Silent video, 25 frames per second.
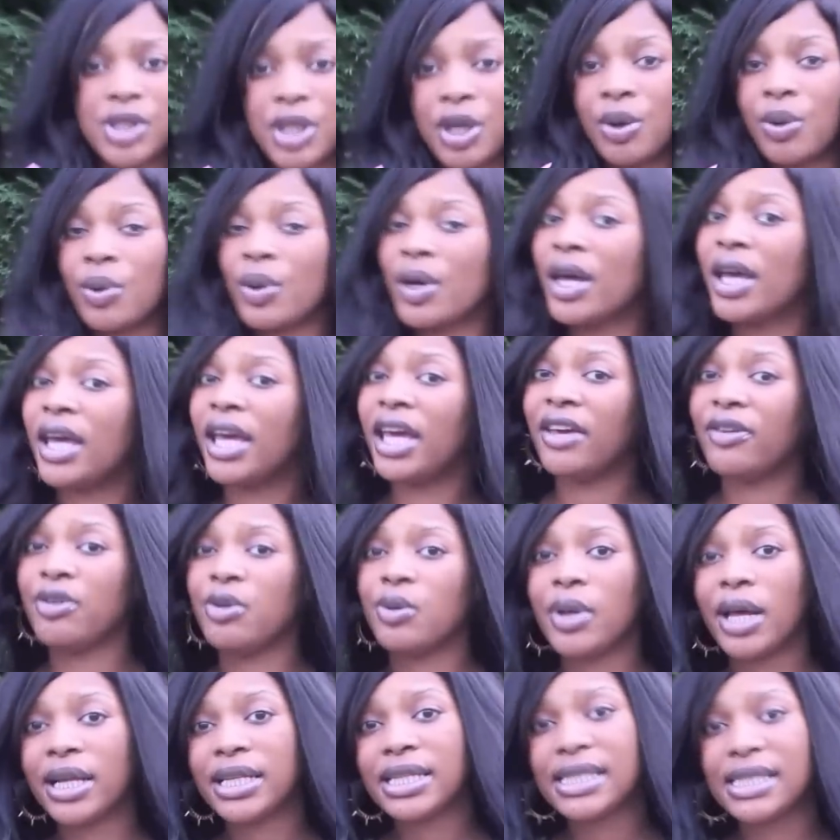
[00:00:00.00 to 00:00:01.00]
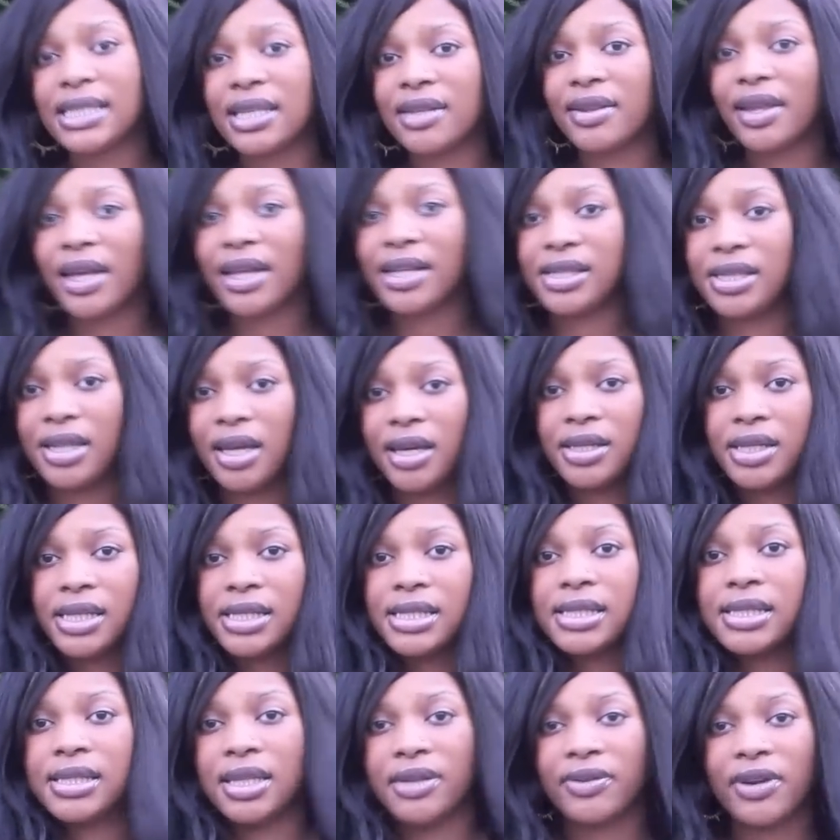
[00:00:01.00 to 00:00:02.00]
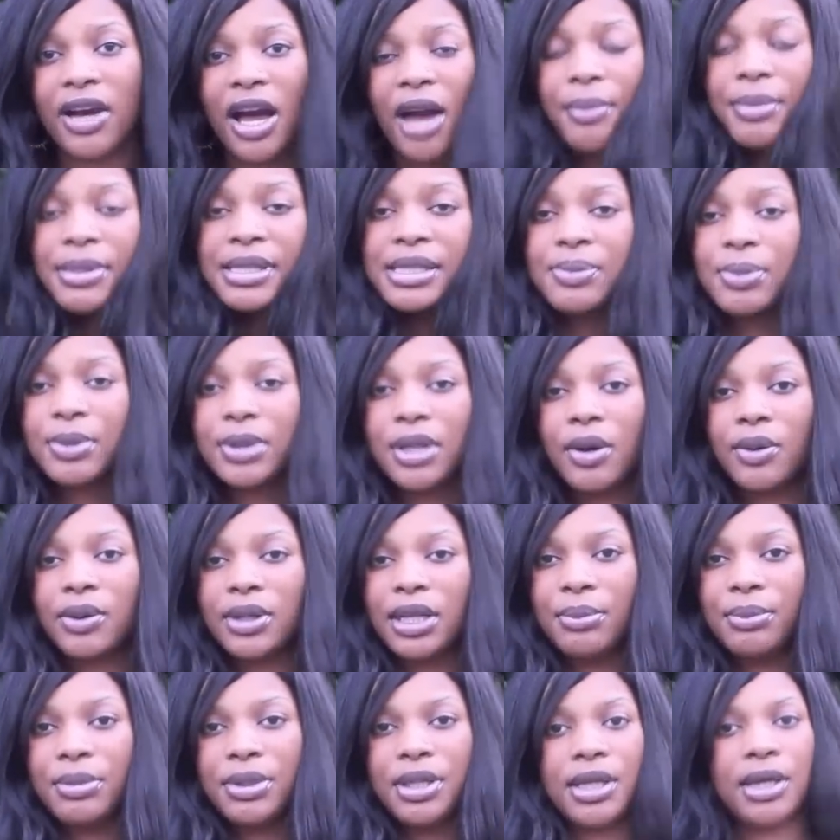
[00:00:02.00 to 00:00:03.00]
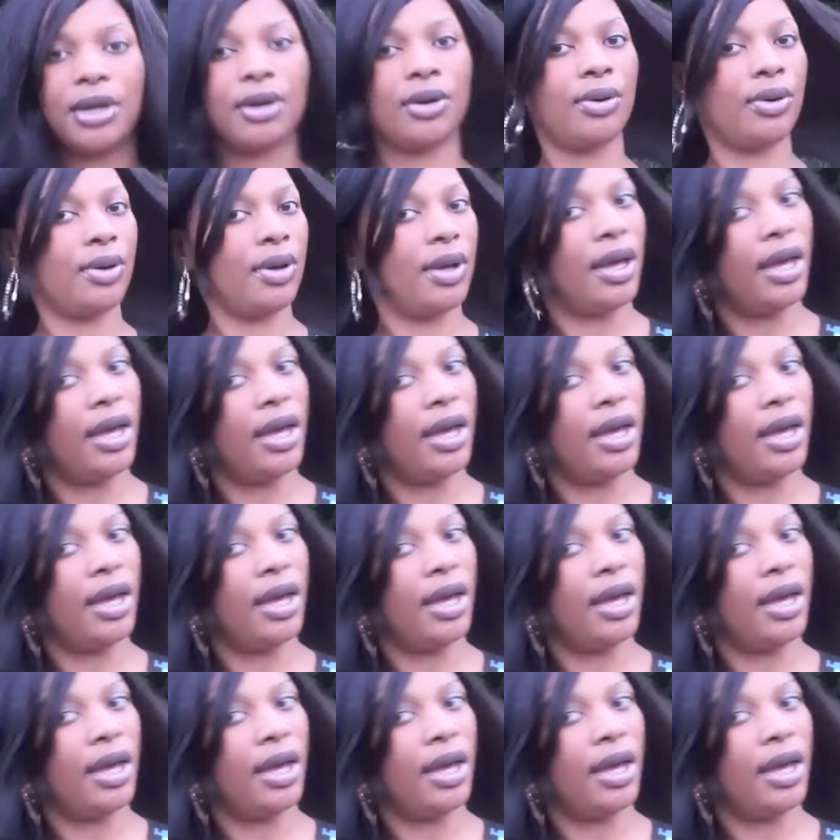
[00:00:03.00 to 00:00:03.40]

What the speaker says: So if you'd like to see that done, just leave comments below and let me know.